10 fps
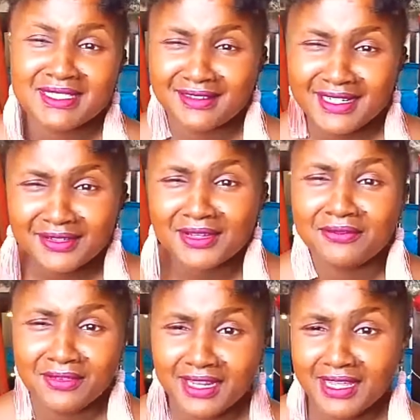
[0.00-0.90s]
But right now
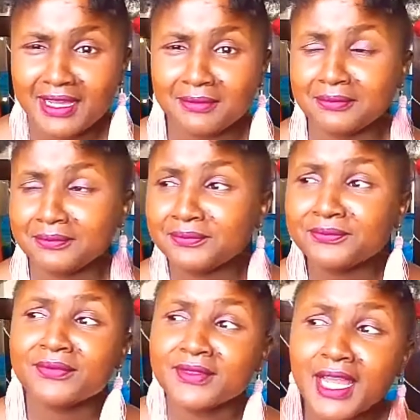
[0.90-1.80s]
I feel like I'm
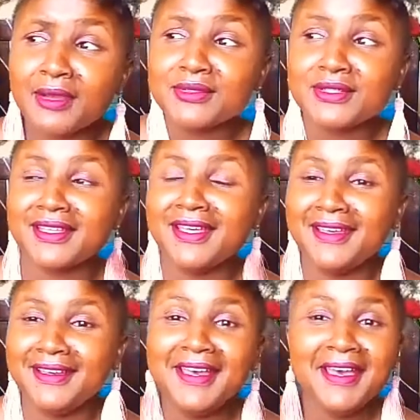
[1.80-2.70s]
up to
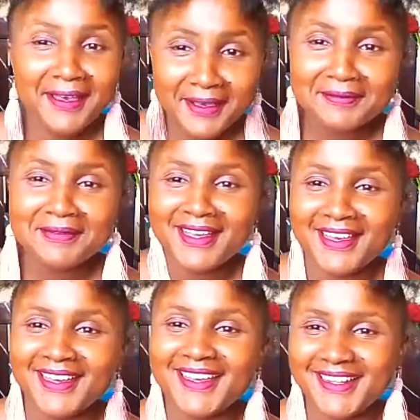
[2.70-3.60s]
I'm
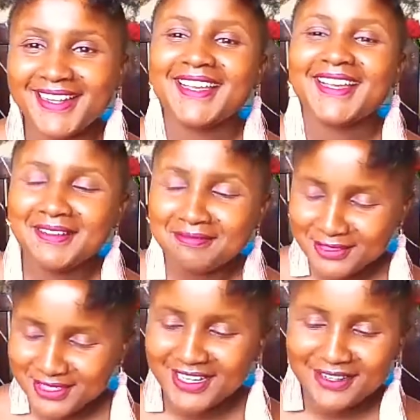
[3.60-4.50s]
there, like
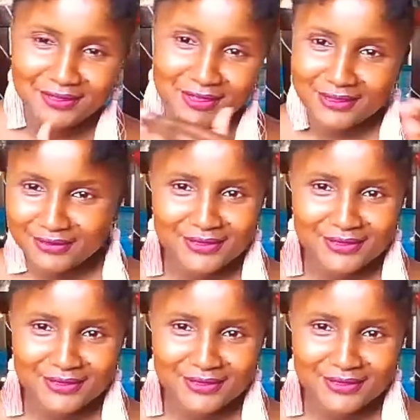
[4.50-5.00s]
I'm on level